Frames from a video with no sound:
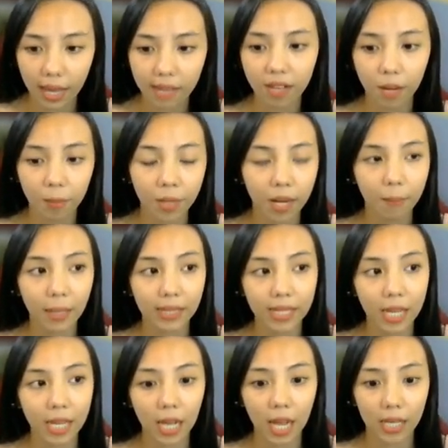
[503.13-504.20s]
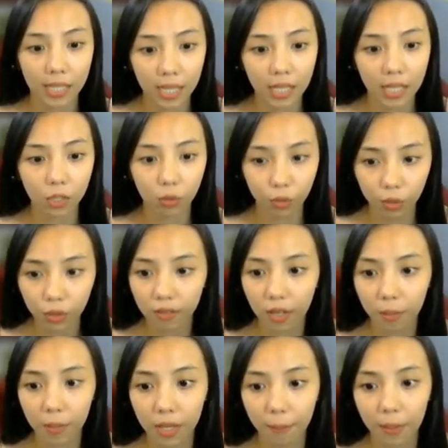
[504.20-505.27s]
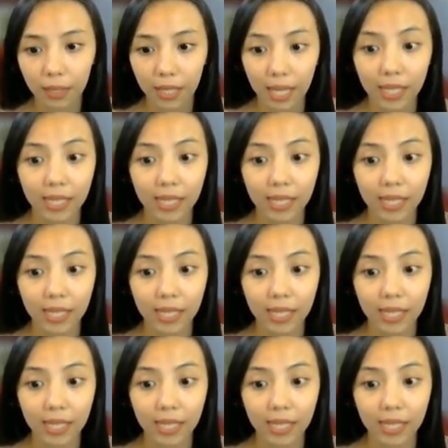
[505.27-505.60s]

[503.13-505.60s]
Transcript: Cara mendapatkannya itu, cara mendapatkan